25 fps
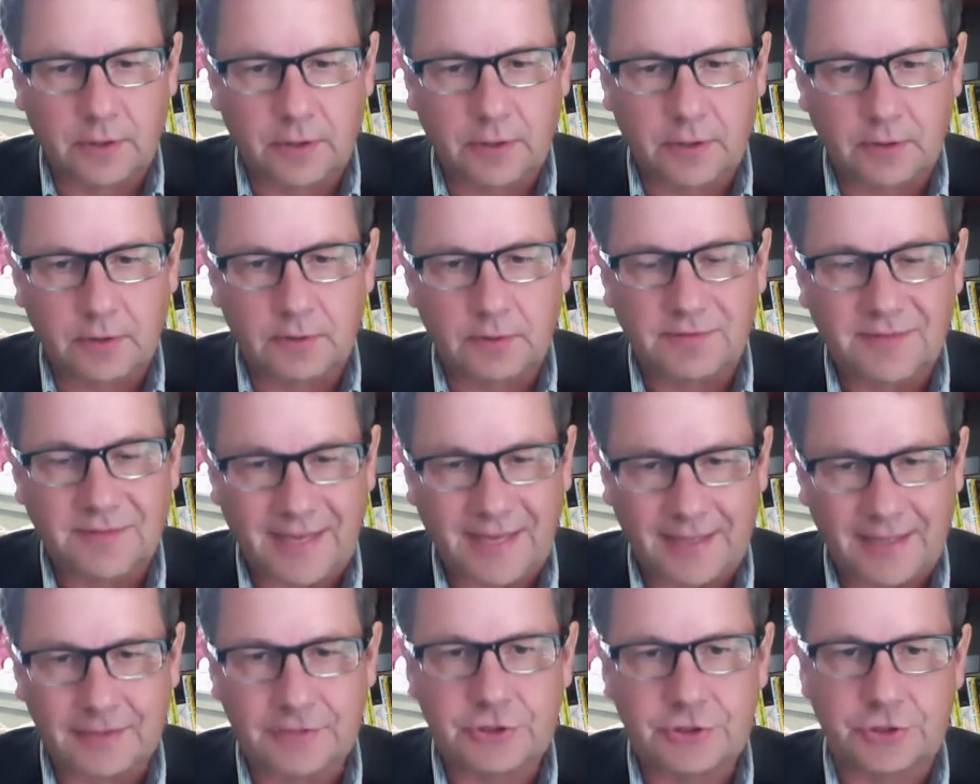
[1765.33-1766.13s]

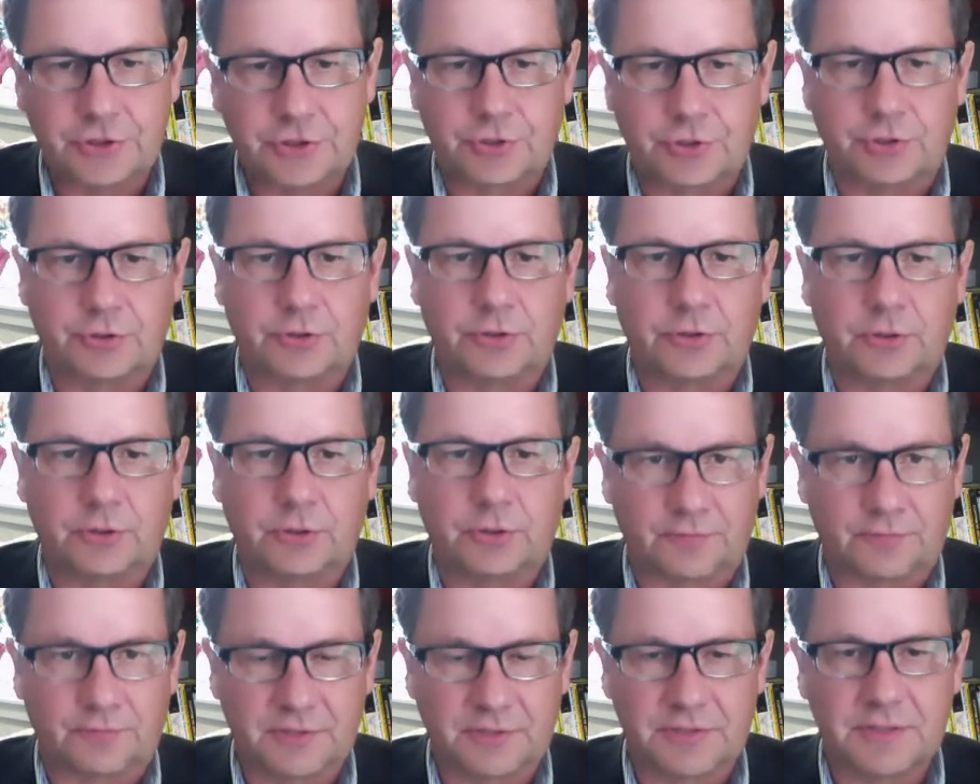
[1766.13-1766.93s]
nature
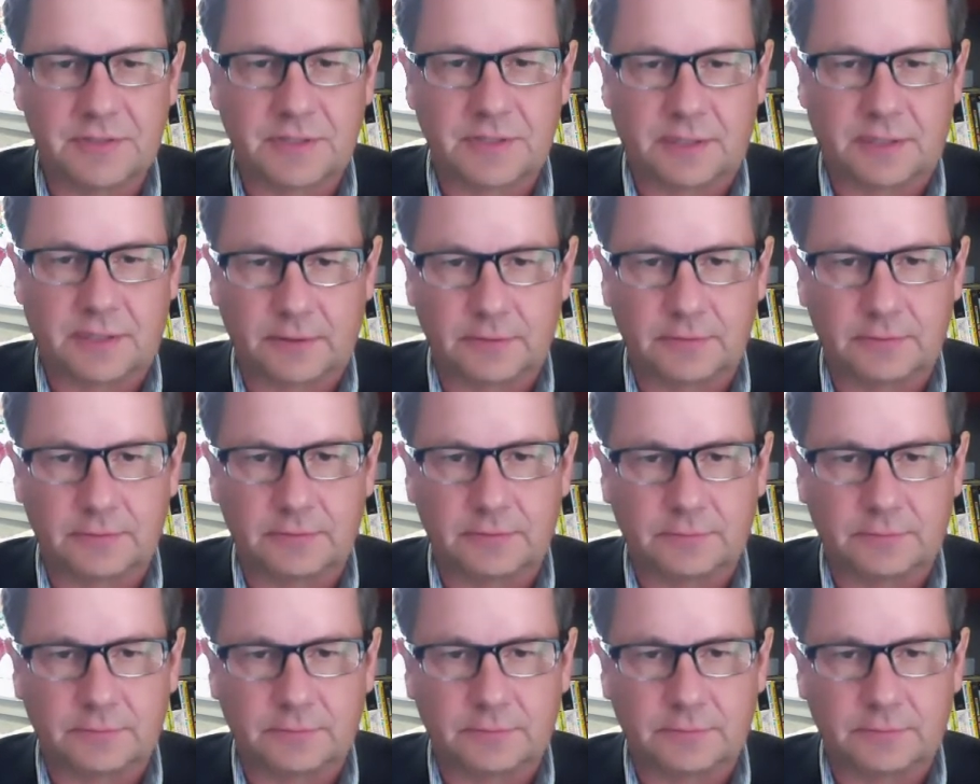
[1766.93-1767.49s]
of design.